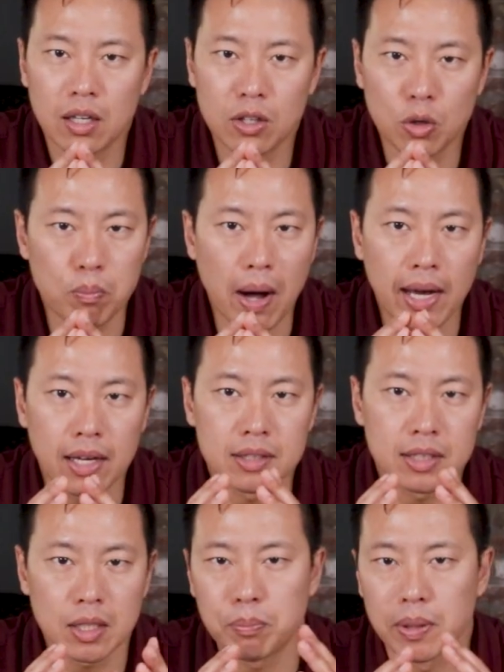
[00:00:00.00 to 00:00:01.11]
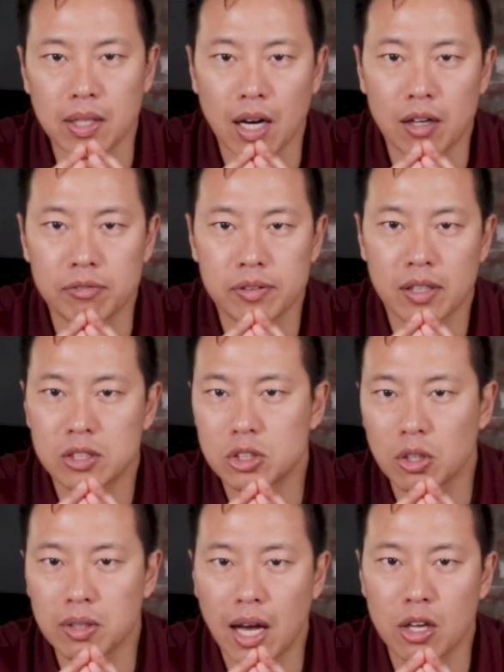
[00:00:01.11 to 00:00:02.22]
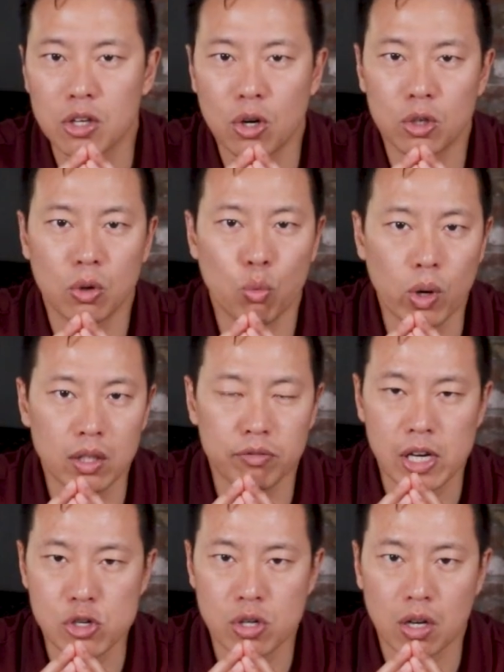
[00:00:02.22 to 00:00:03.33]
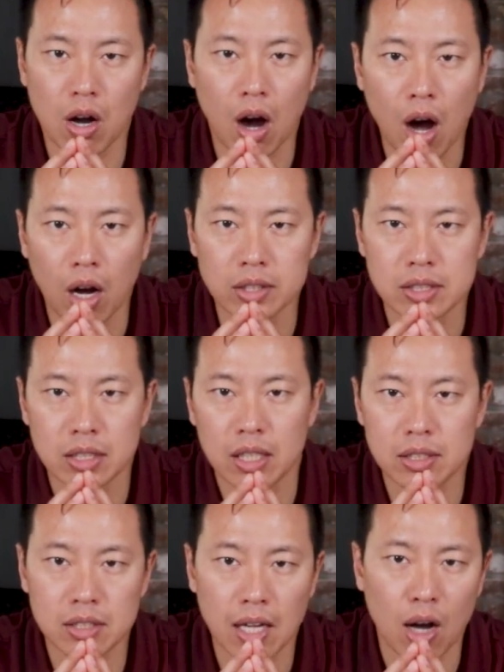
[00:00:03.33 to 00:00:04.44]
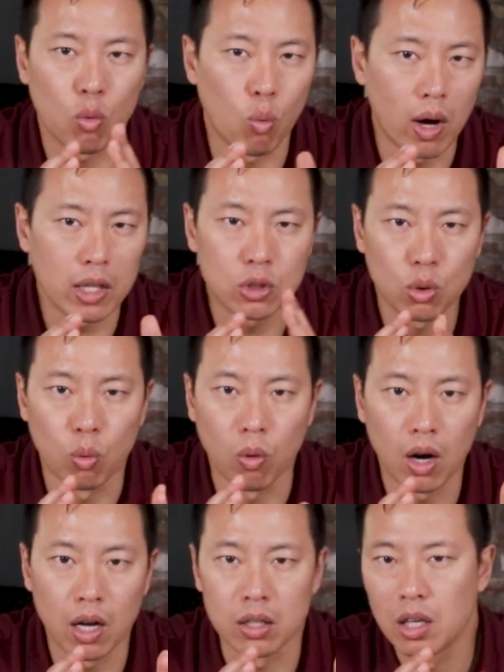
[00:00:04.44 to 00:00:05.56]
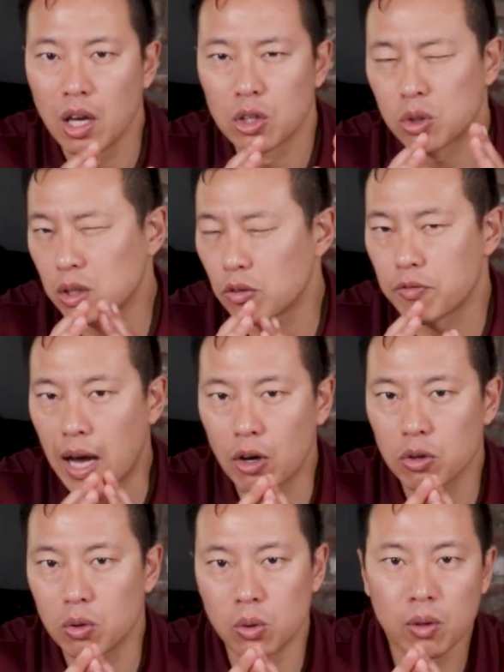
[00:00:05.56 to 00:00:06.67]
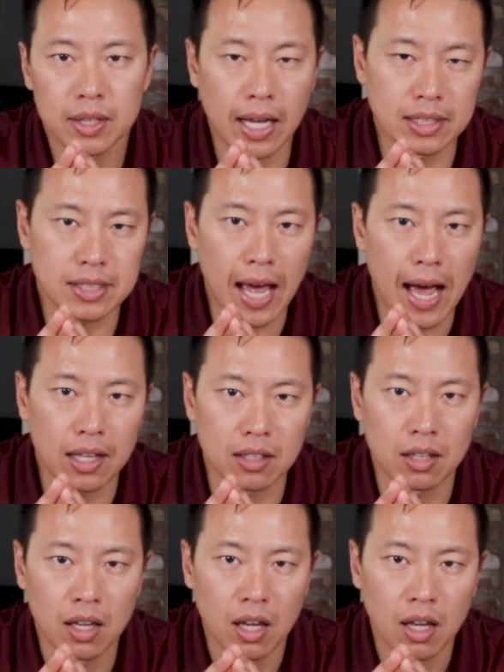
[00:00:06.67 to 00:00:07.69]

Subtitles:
you buy it deep enough so that your renovation cost is not one-to-one to the value that's added.